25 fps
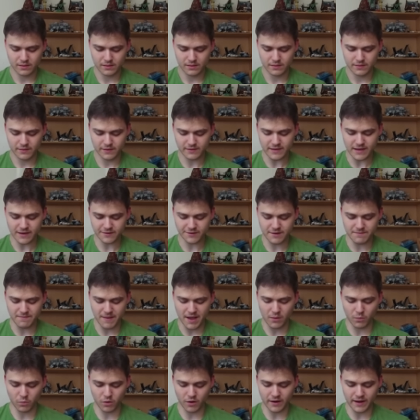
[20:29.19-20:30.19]
This actually
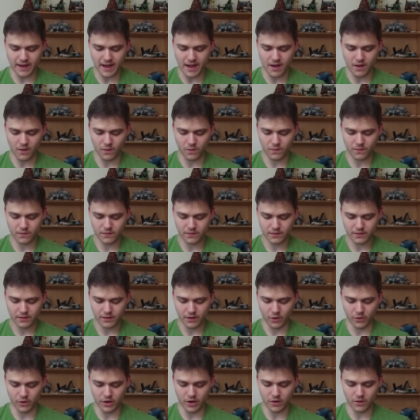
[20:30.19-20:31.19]
might work out.
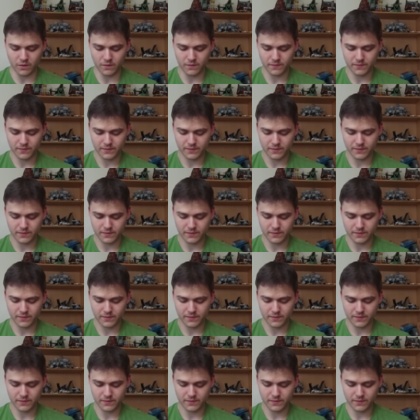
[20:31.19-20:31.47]
Oh, no.